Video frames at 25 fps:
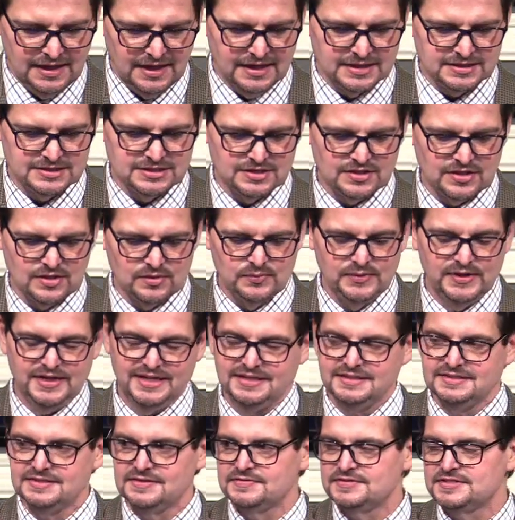And so the
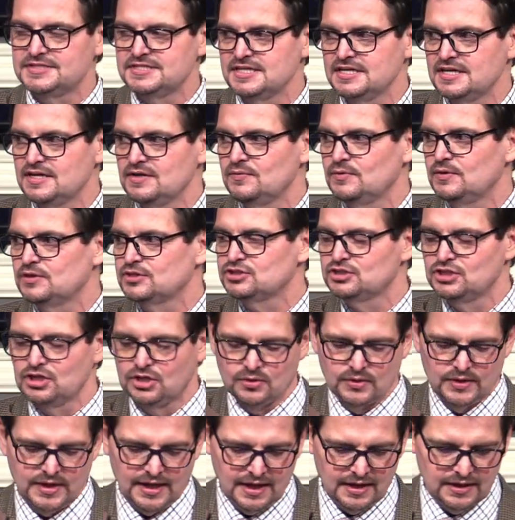weeds of sin will
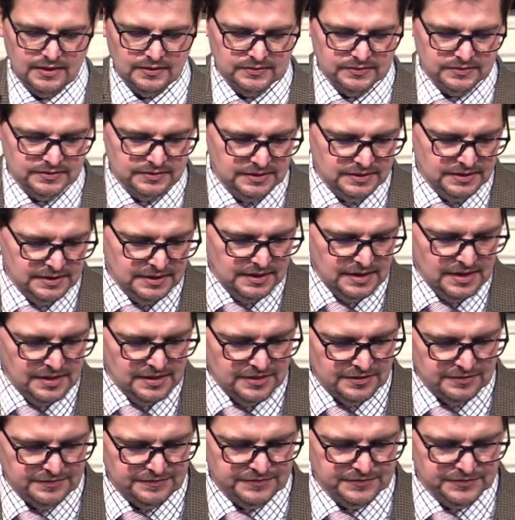choke out
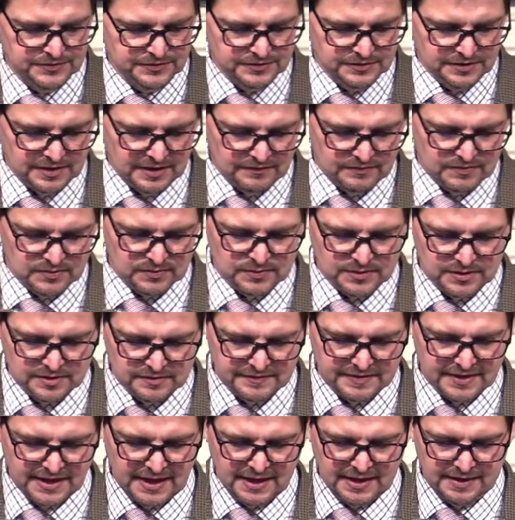the fruit of the Word
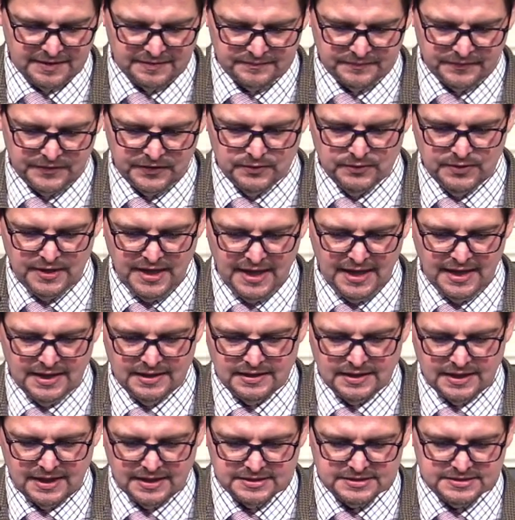of God. You
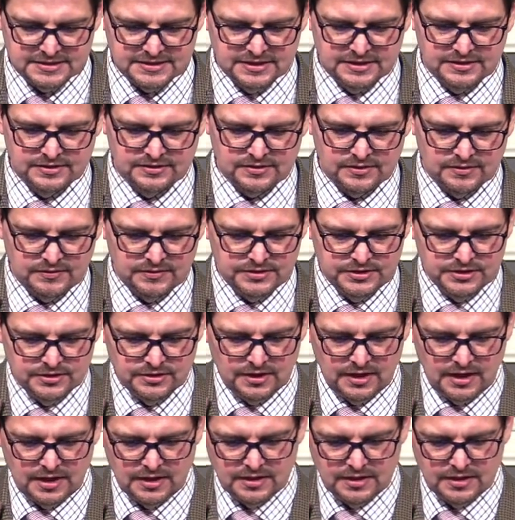can't let sin grow in your